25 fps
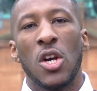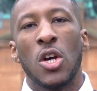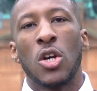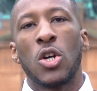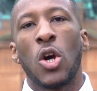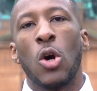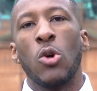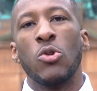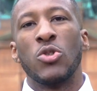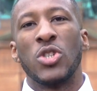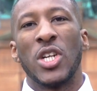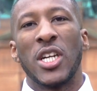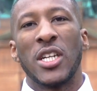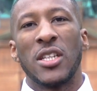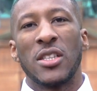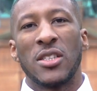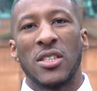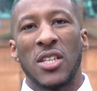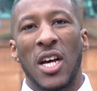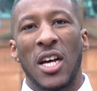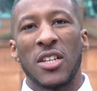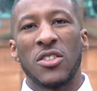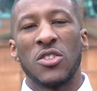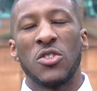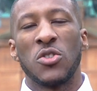coaching
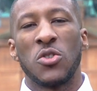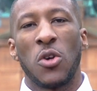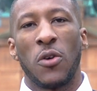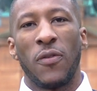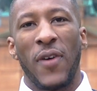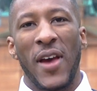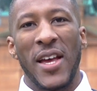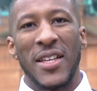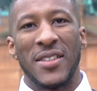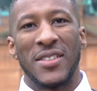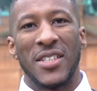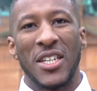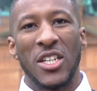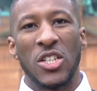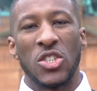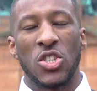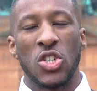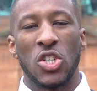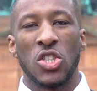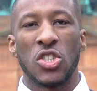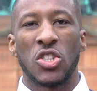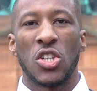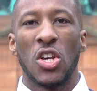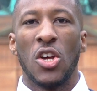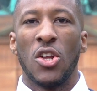dozens of head
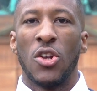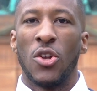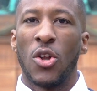teachers,